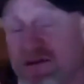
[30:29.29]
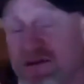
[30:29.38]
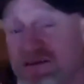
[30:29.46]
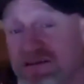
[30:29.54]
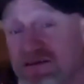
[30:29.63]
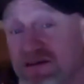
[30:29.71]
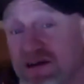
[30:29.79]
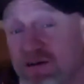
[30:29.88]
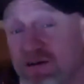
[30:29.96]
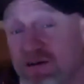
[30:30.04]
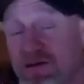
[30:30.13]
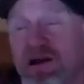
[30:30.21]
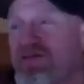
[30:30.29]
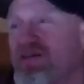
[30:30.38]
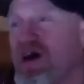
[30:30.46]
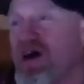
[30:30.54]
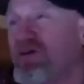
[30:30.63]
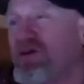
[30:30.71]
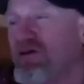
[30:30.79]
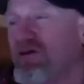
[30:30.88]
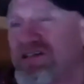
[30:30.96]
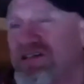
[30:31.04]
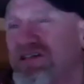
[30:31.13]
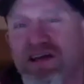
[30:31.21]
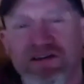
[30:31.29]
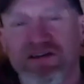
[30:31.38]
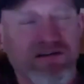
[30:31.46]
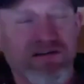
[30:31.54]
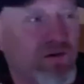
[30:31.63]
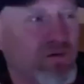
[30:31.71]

I mean, I left home at 19, as I recall.